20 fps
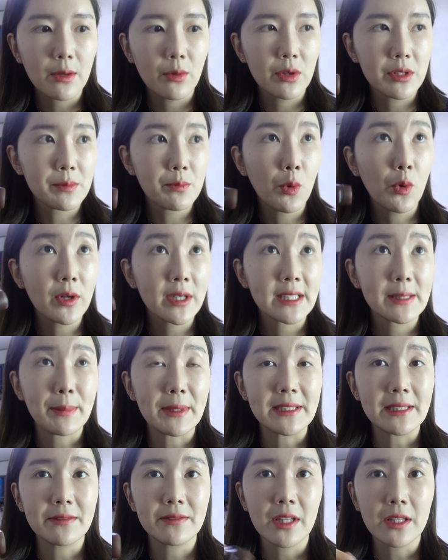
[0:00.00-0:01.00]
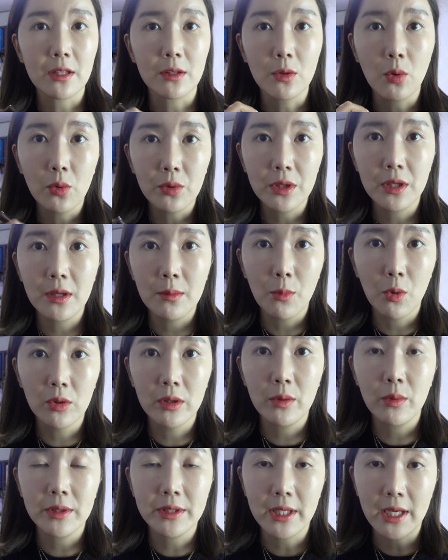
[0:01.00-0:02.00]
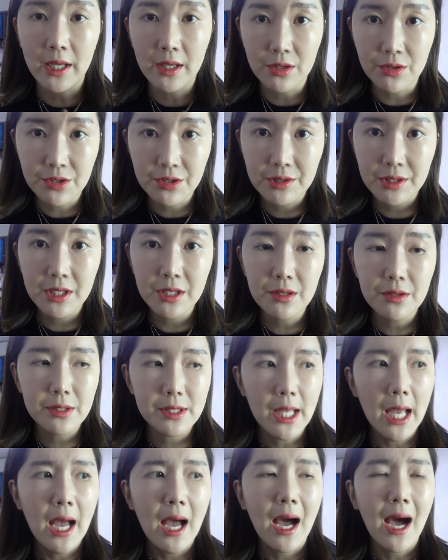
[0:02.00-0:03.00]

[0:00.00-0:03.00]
It was more expensive than the Tony Moly one that I usually use.